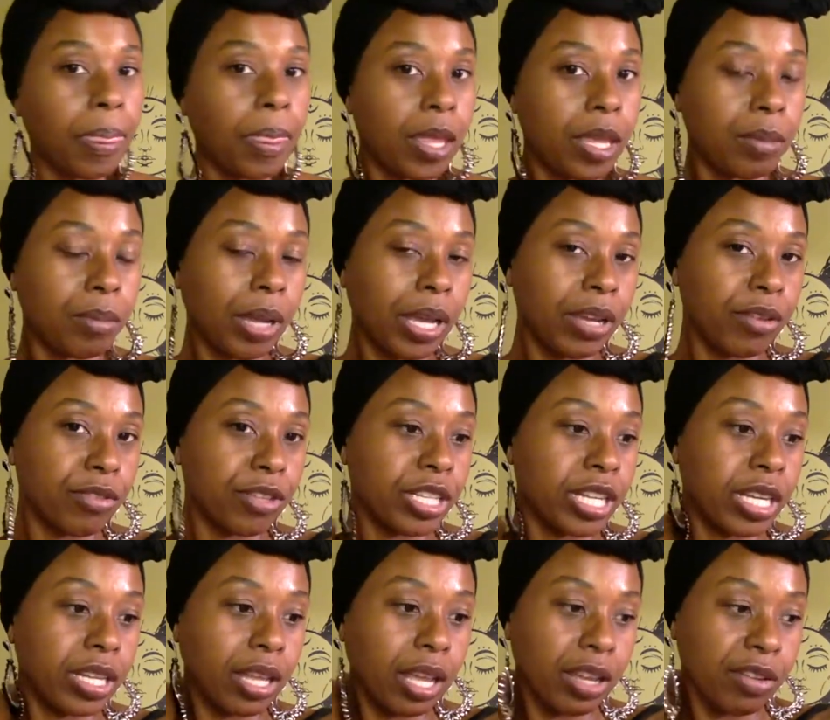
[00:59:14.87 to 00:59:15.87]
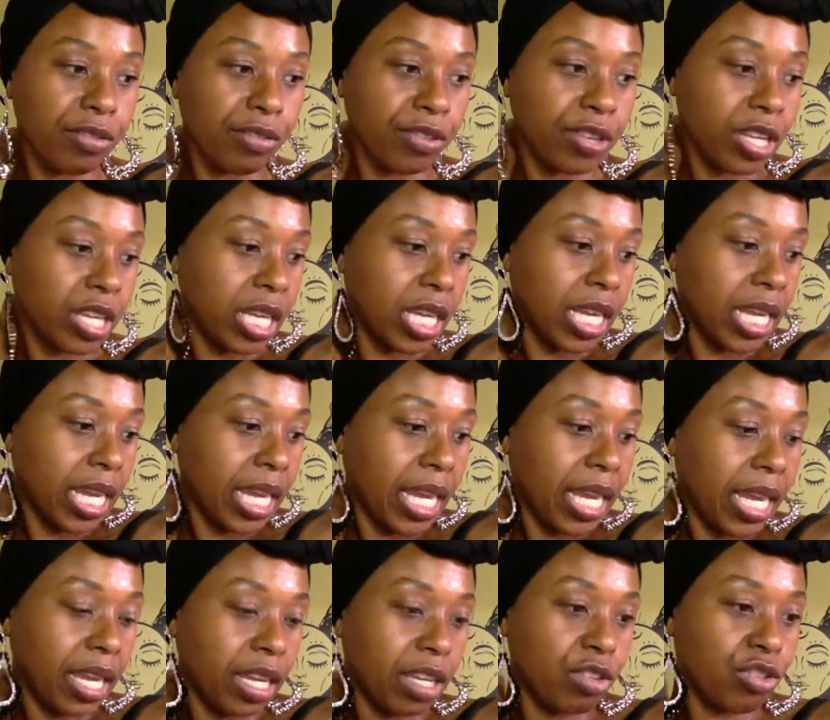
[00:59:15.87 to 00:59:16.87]
in my everyday life.
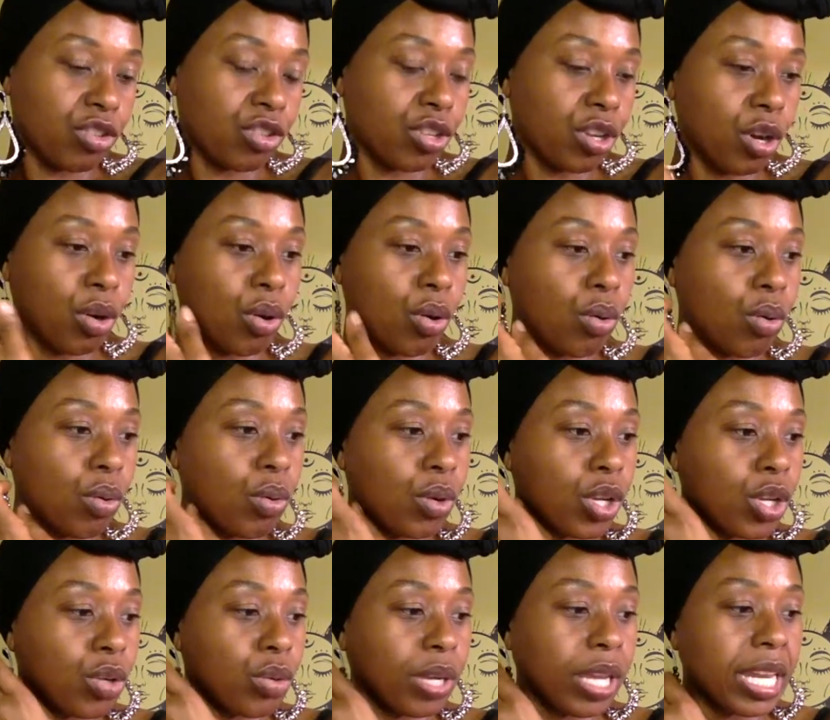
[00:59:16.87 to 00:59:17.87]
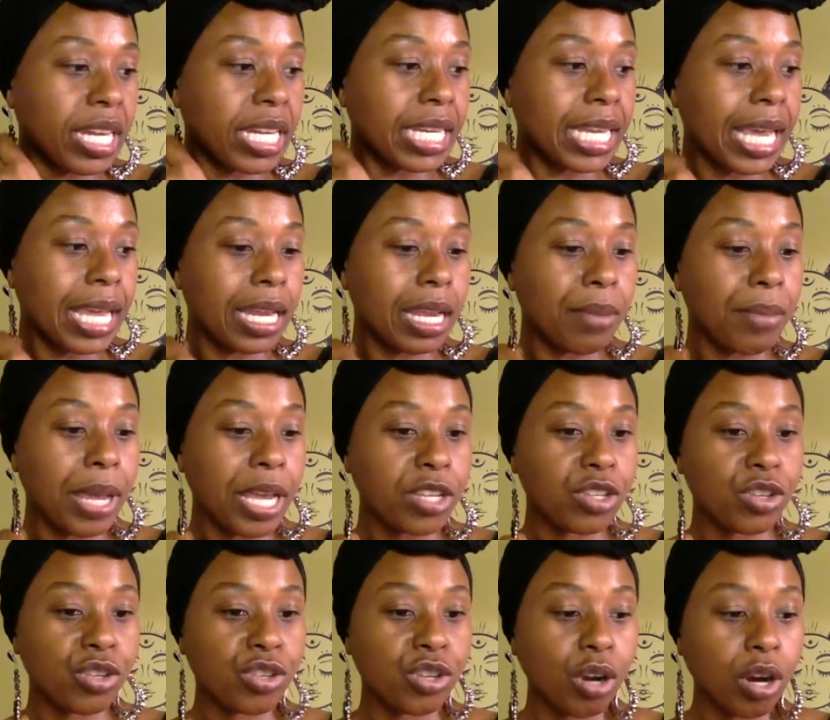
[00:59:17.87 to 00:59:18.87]
And so you can get a
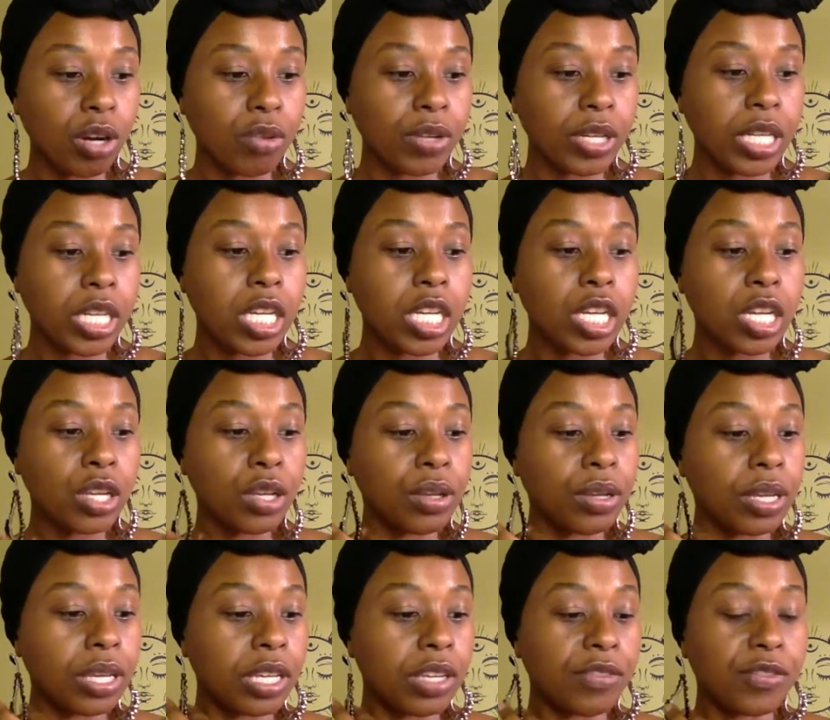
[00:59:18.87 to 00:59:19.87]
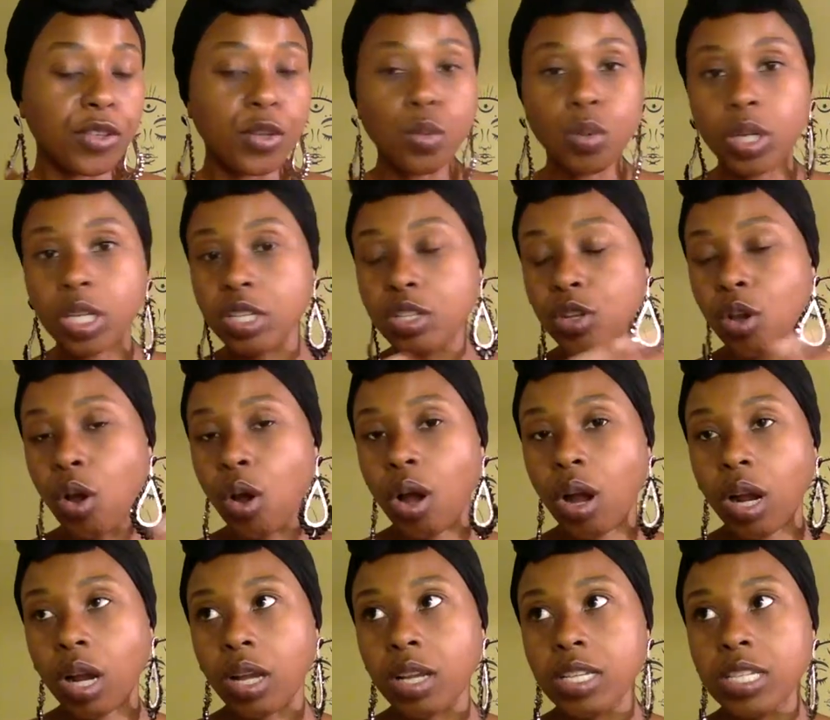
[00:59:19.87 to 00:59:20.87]
master chart reading. If you want to
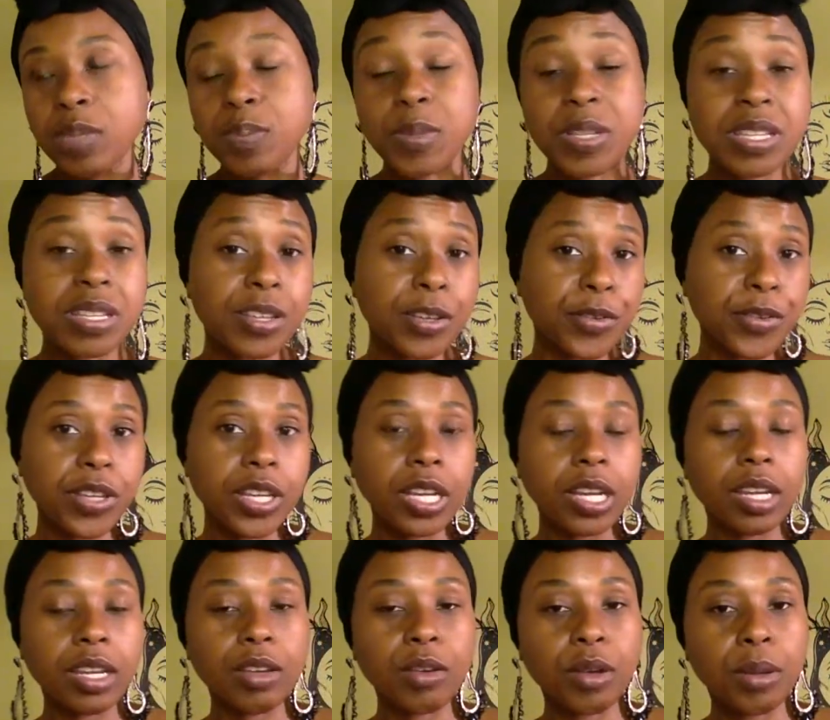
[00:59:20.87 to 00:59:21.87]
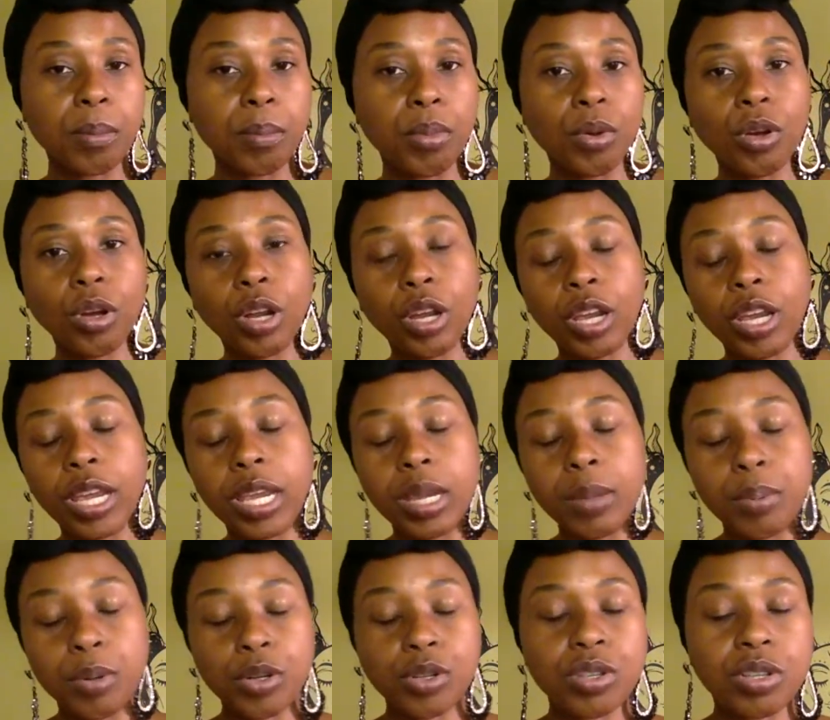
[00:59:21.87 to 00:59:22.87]
talk specific, you can book a
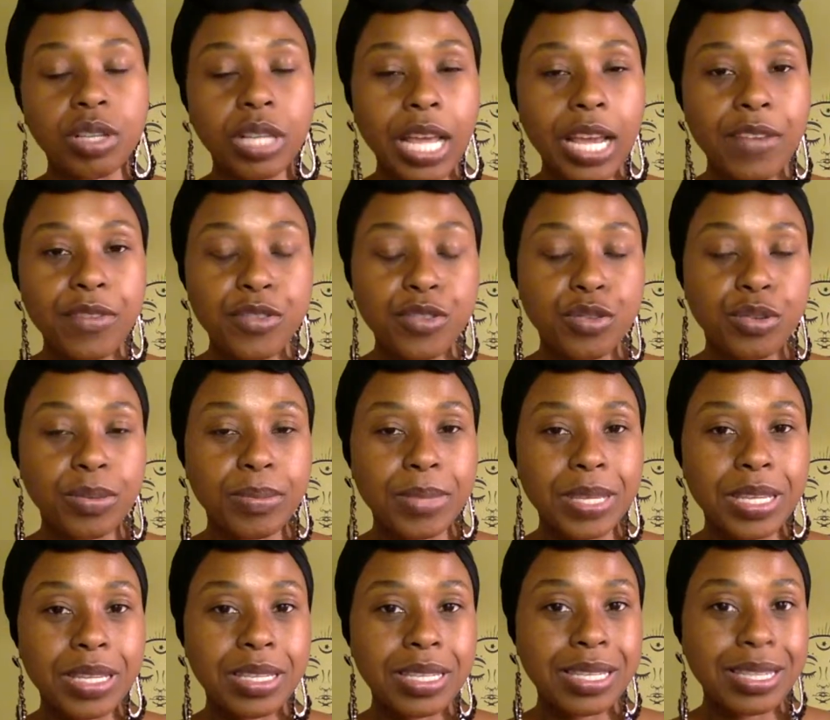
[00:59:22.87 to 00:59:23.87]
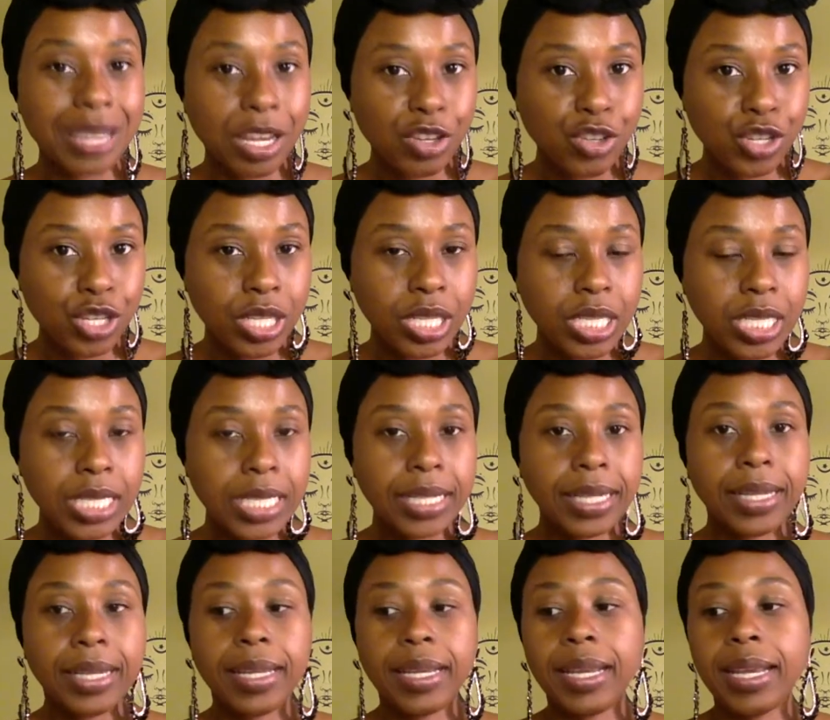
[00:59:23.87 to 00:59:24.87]
personal live stream session.
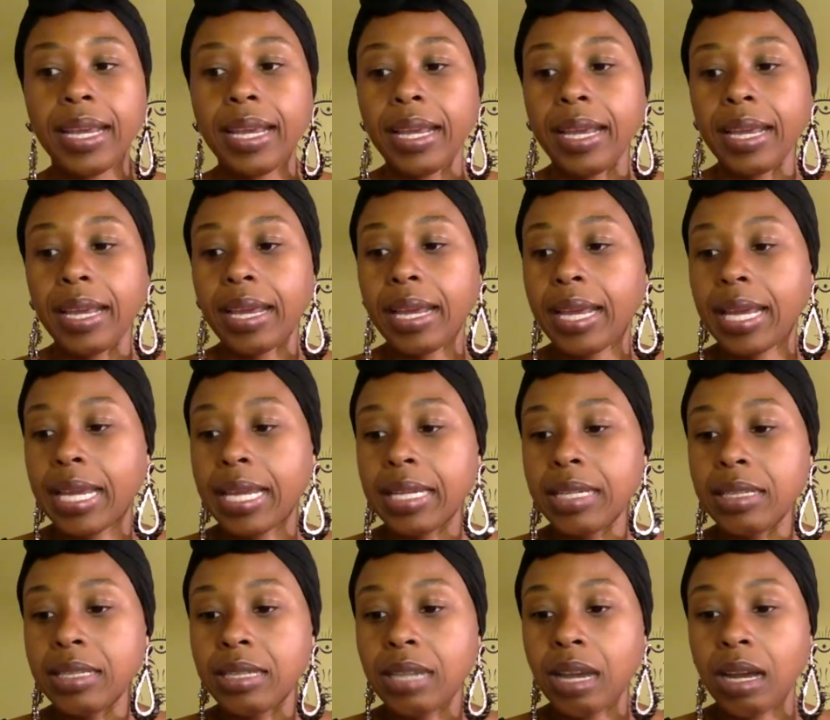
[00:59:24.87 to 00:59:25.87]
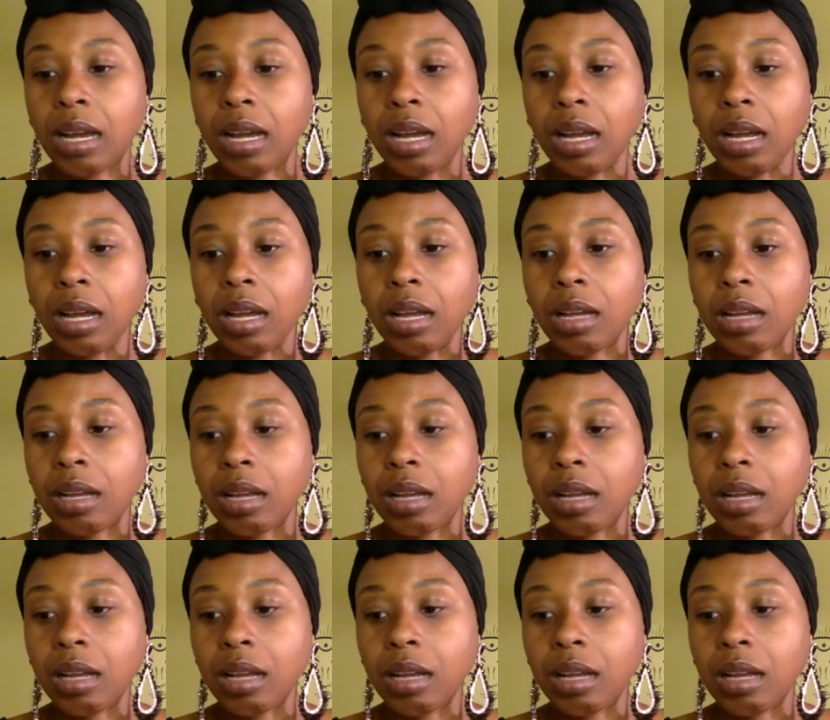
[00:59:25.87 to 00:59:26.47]
And uh,